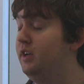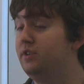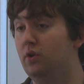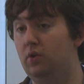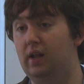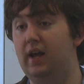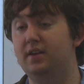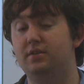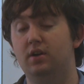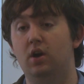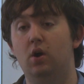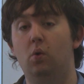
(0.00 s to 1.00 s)
So
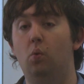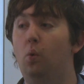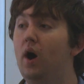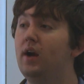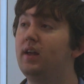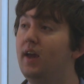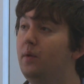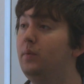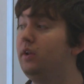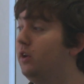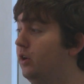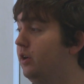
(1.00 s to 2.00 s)
class, what can
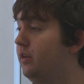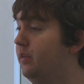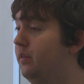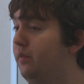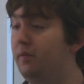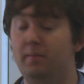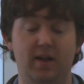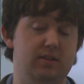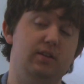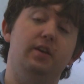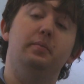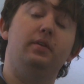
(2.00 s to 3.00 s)
we learn from that
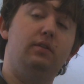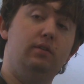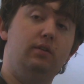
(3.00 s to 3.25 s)
statement?